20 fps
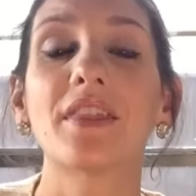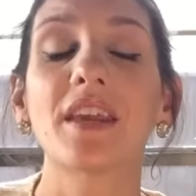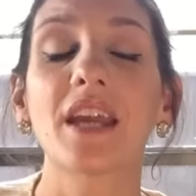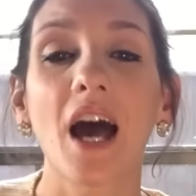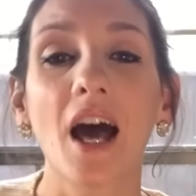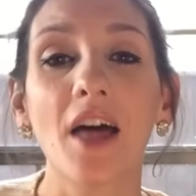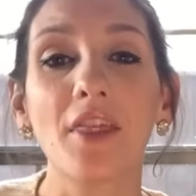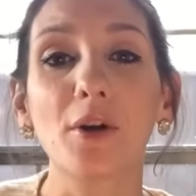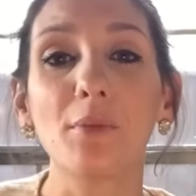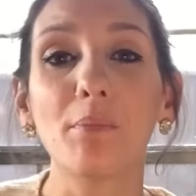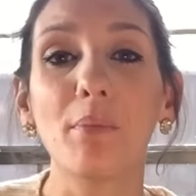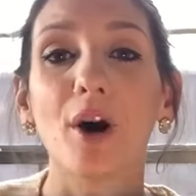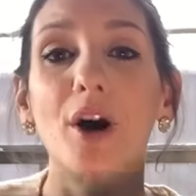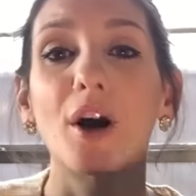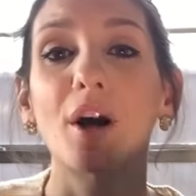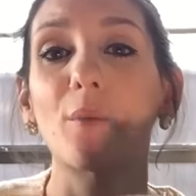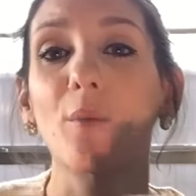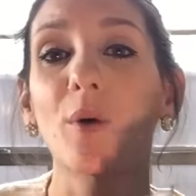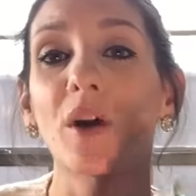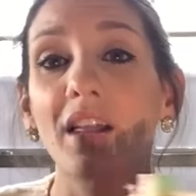The other
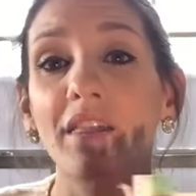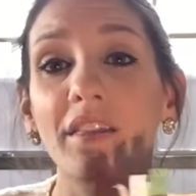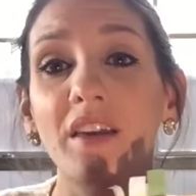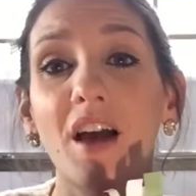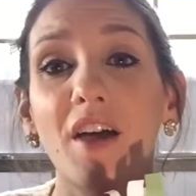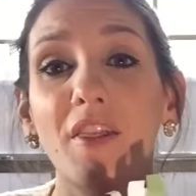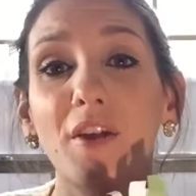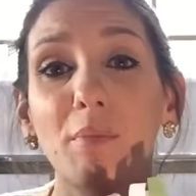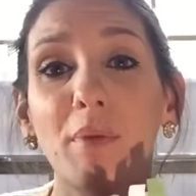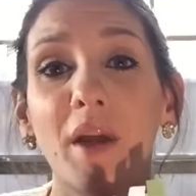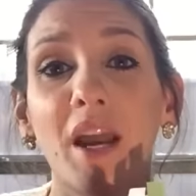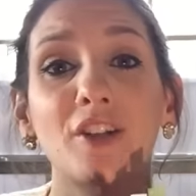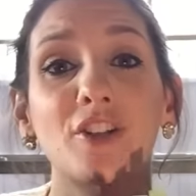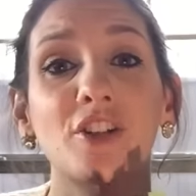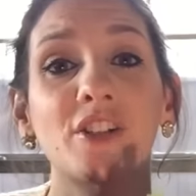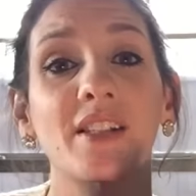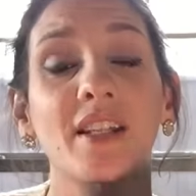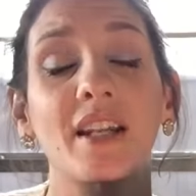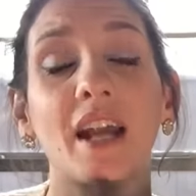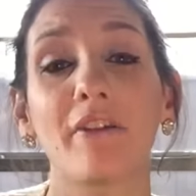part, one of the other
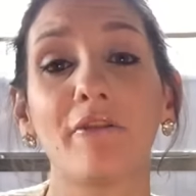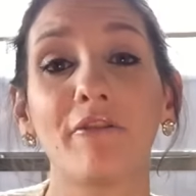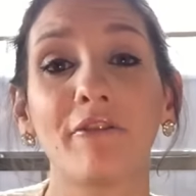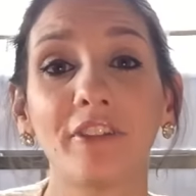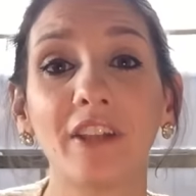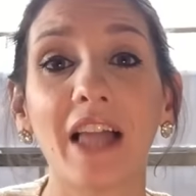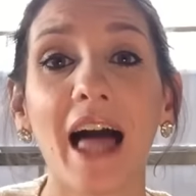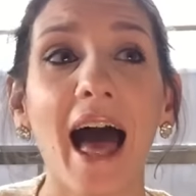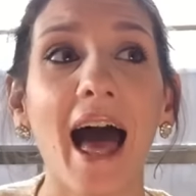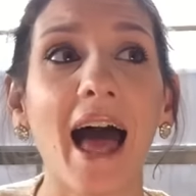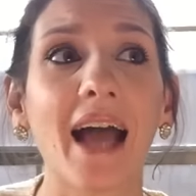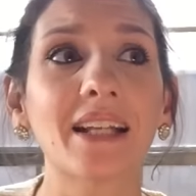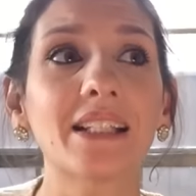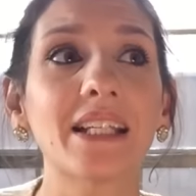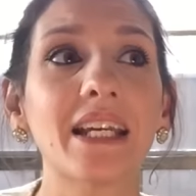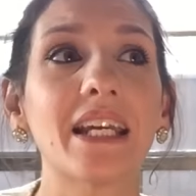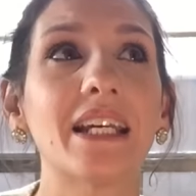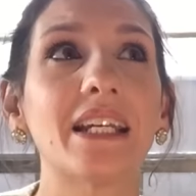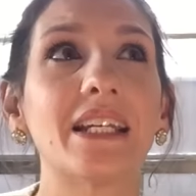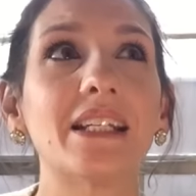pages that I
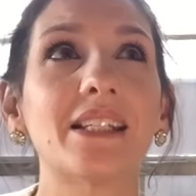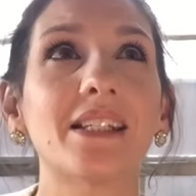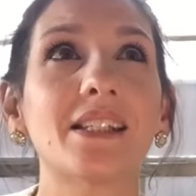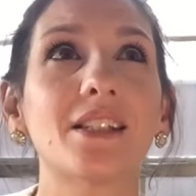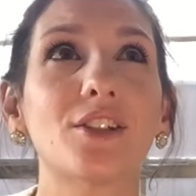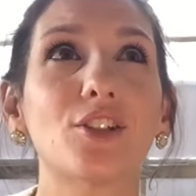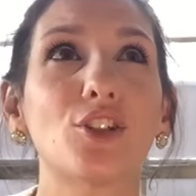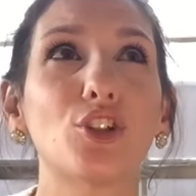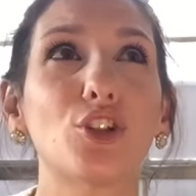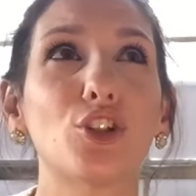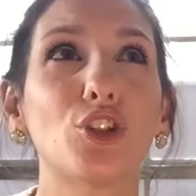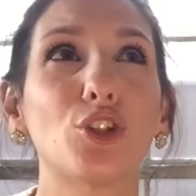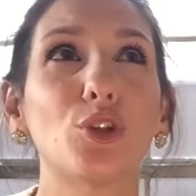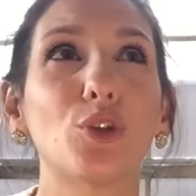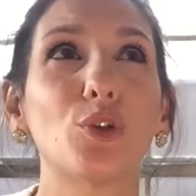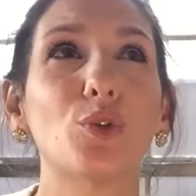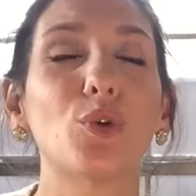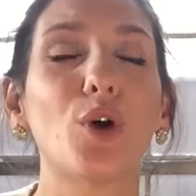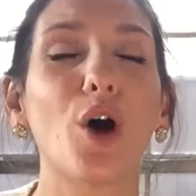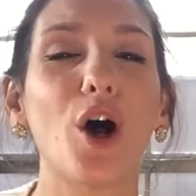flagged is
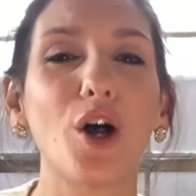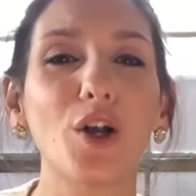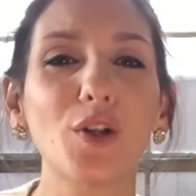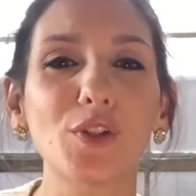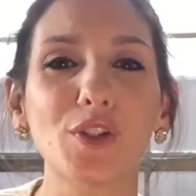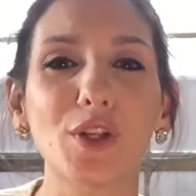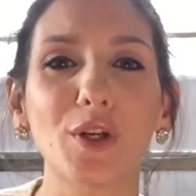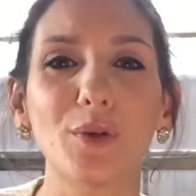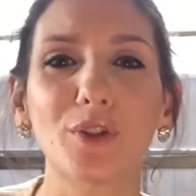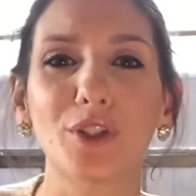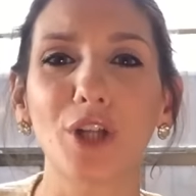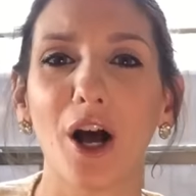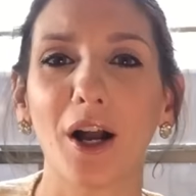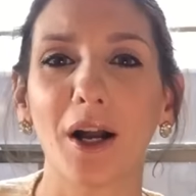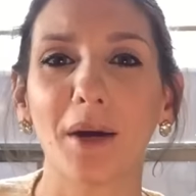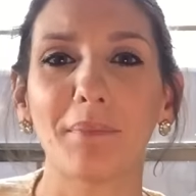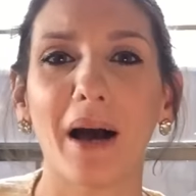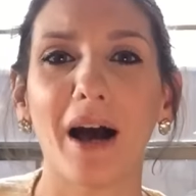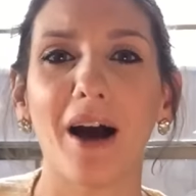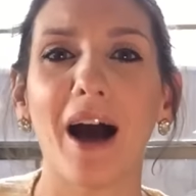to also
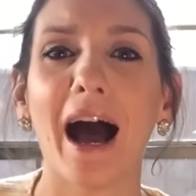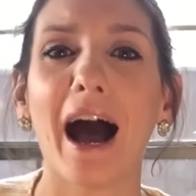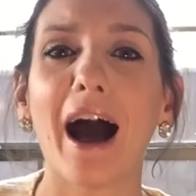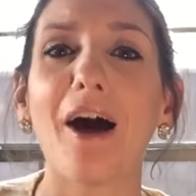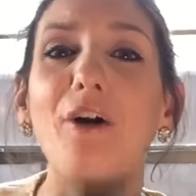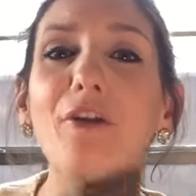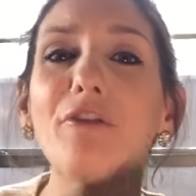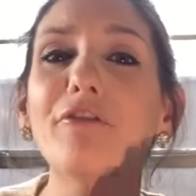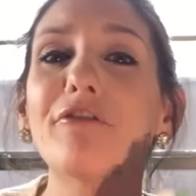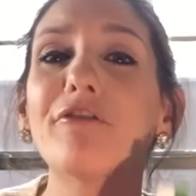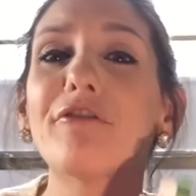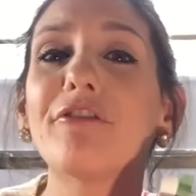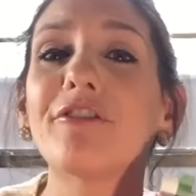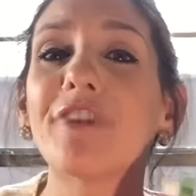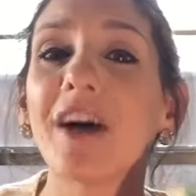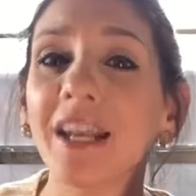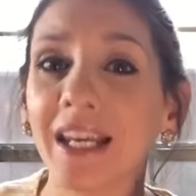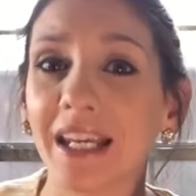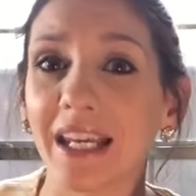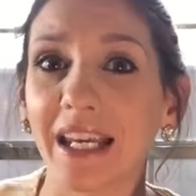talk about how
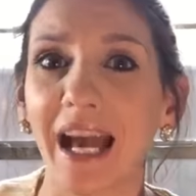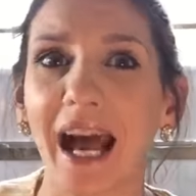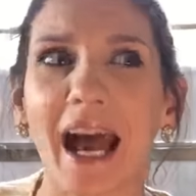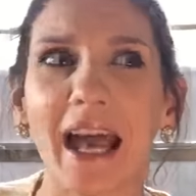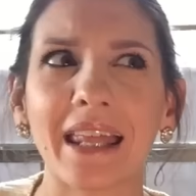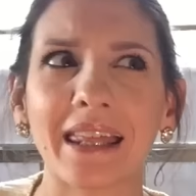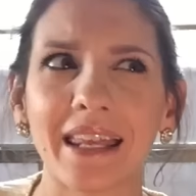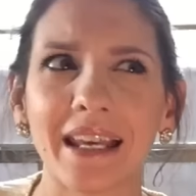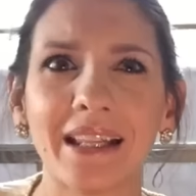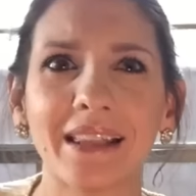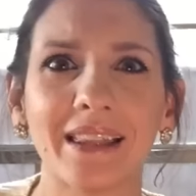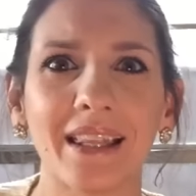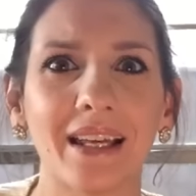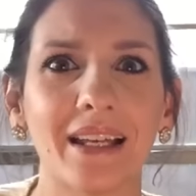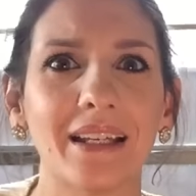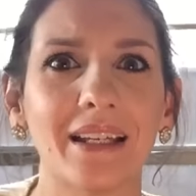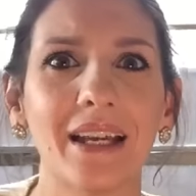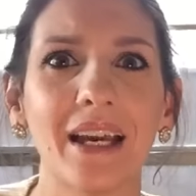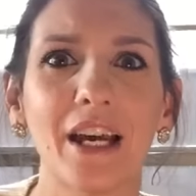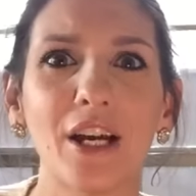funny I think
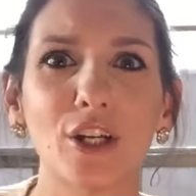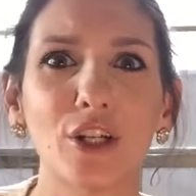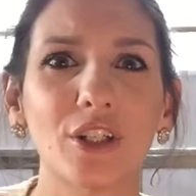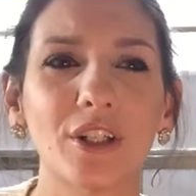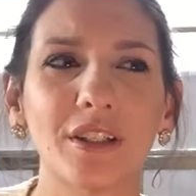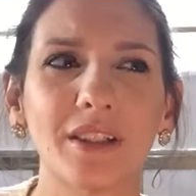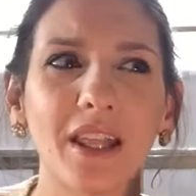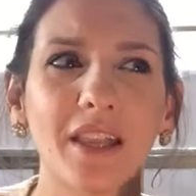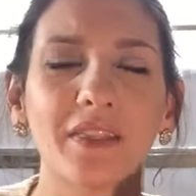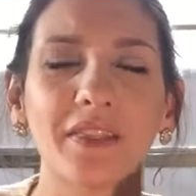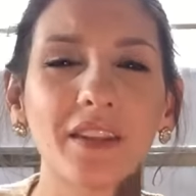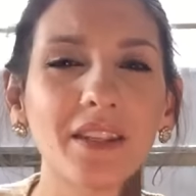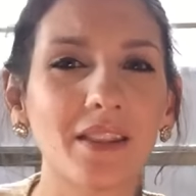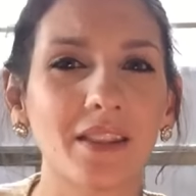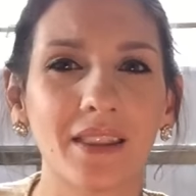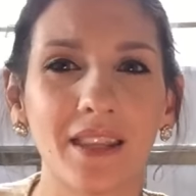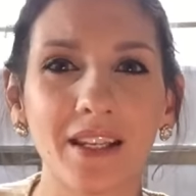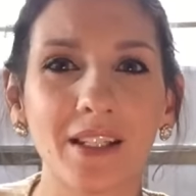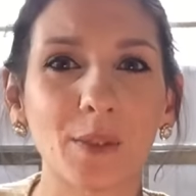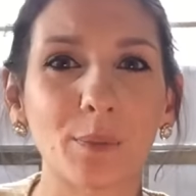that, that
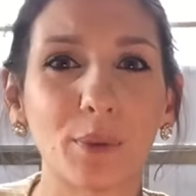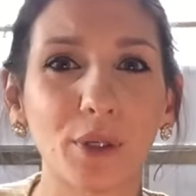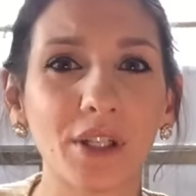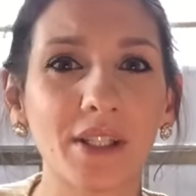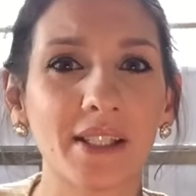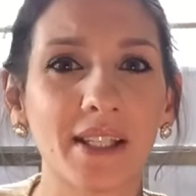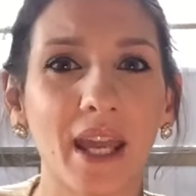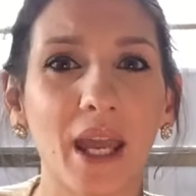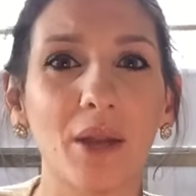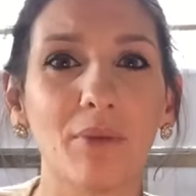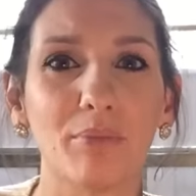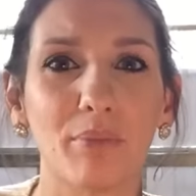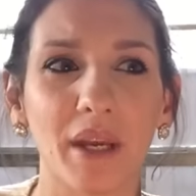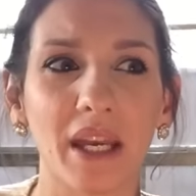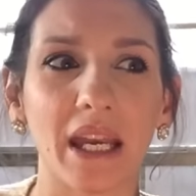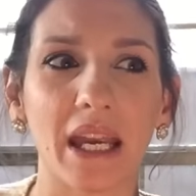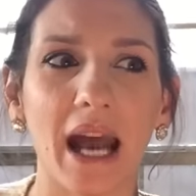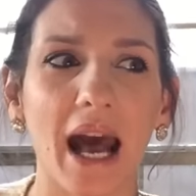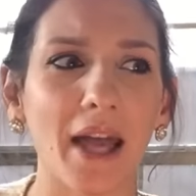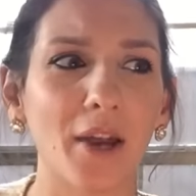that these books can be.